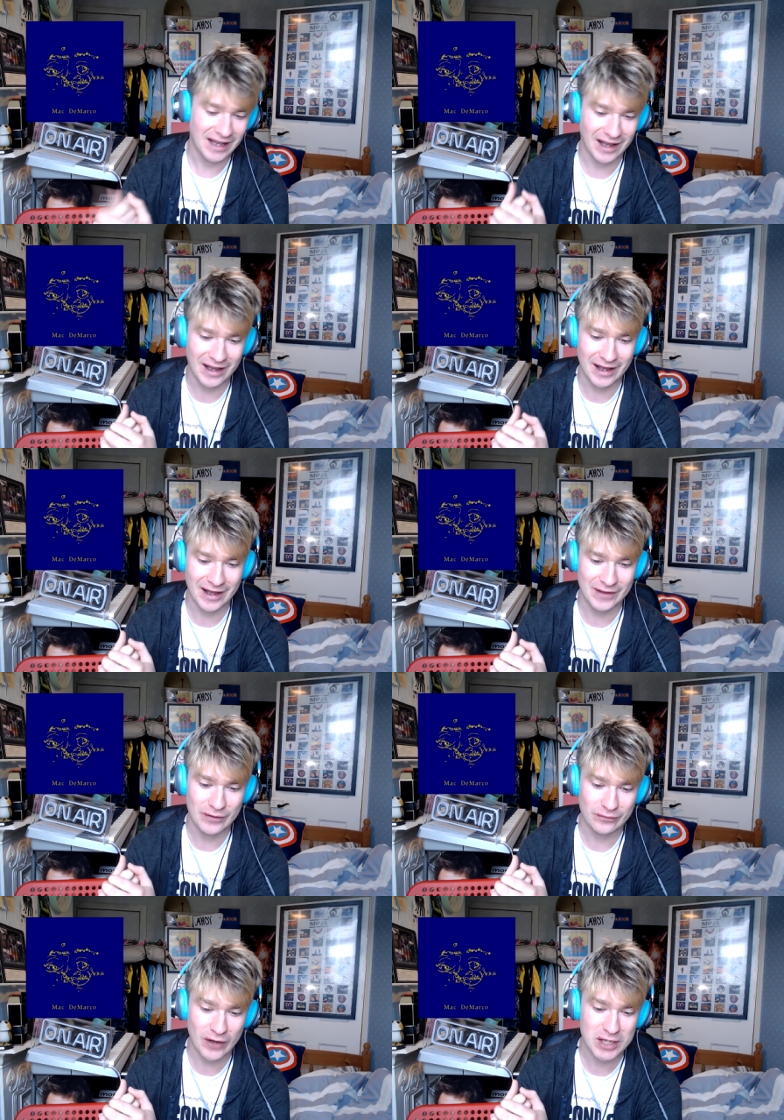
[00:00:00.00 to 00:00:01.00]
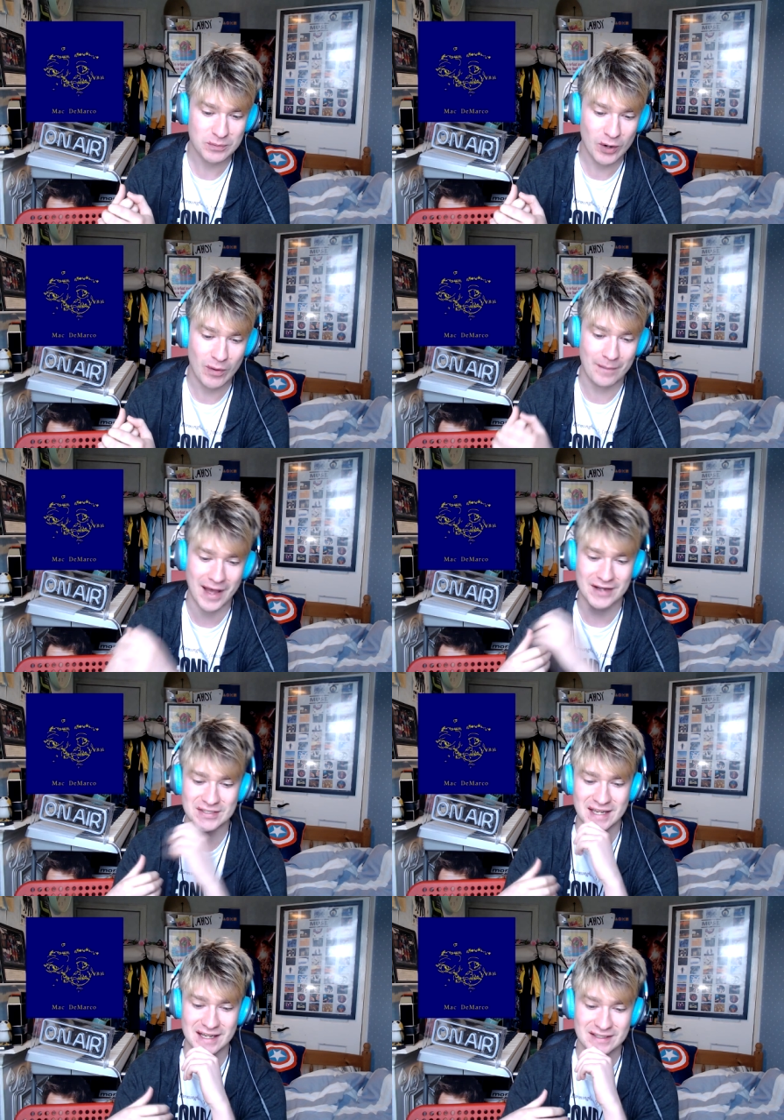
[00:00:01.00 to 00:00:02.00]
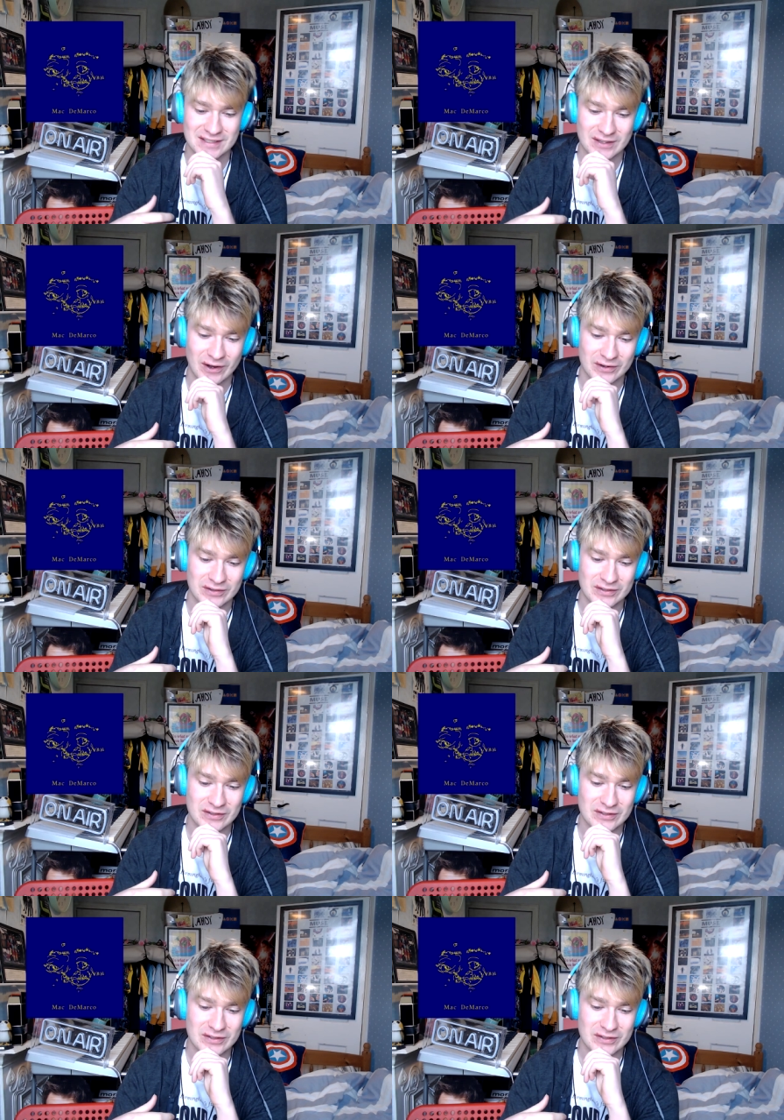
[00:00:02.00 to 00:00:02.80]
And the first point where Mac sings on